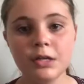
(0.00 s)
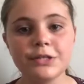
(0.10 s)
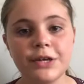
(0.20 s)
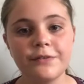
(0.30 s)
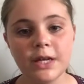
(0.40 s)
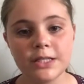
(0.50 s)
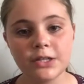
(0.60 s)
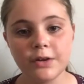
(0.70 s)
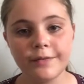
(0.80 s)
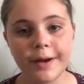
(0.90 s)
So first
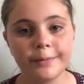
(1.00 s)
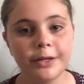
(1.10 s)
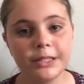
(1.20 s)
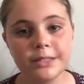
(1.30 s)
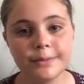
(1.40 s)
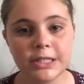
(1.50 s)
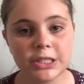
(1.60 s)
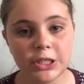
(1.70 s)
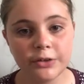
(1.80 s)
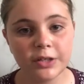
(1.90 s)
off, I'm going to be
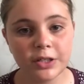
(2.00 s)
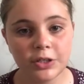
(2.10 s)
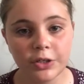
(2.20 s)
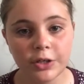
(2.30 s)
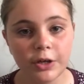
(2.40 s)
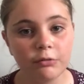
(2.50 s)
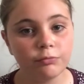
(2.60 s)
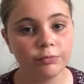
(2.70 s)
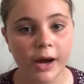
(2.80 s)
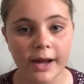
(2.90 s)
showing you
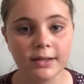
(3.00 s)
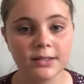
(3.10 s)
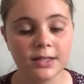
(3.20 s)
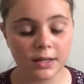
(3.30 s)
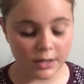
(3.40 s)
regs.